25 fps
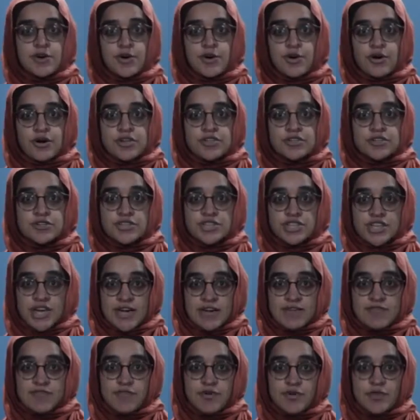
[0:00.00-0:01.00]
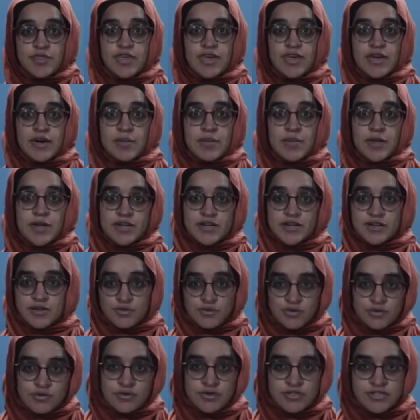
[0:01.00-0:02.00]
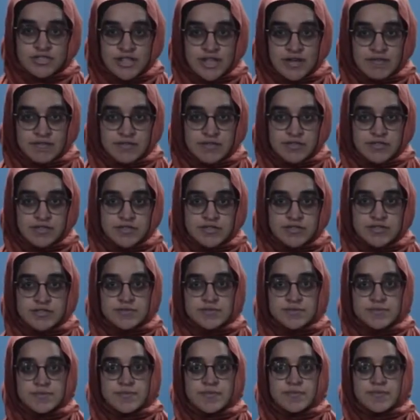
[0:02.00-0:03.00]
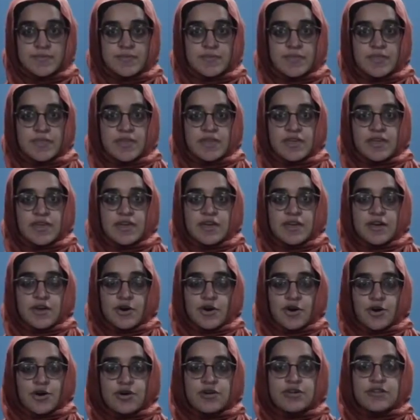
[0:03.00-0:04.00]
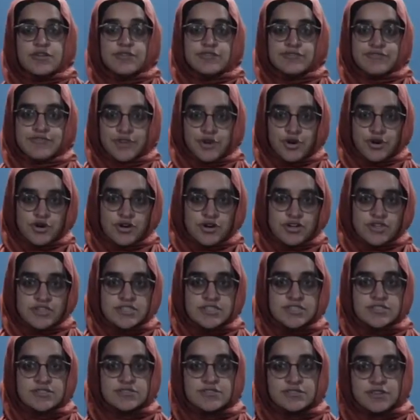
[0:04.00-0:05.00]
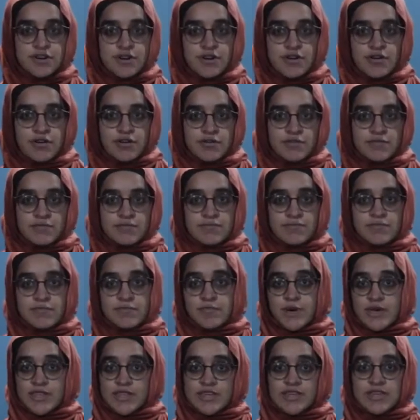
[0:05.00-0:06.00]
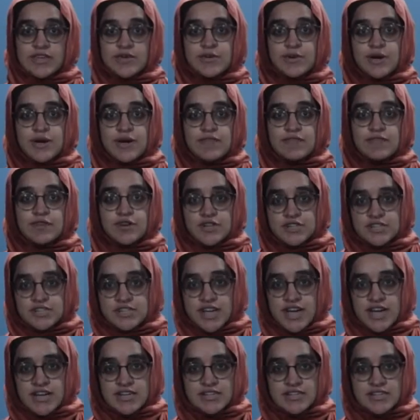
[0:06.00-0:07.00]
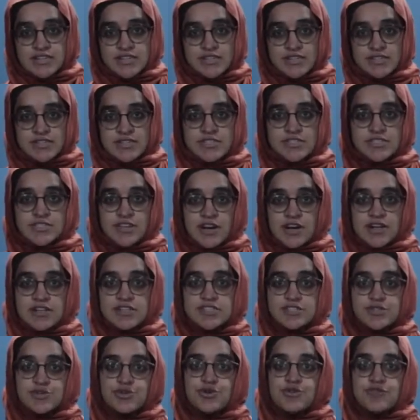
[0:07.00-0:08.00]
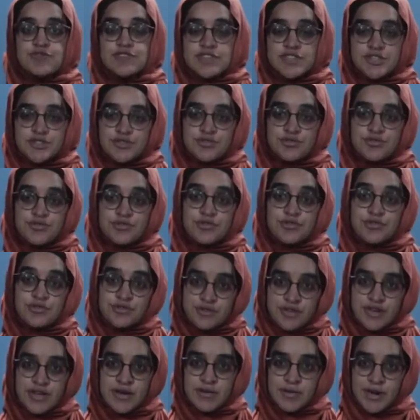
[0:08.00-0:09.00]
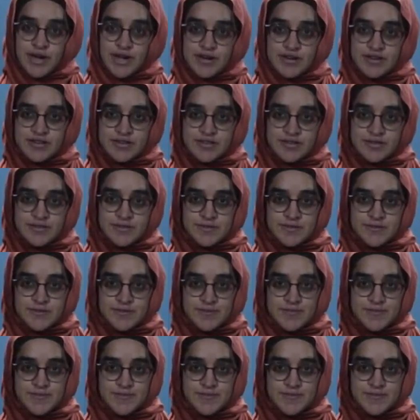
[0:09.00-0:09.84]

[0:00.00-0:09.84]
or to check for their blood glucose levels, or of course to know whether you have contracted the SARS-CoV-2 coronavirus.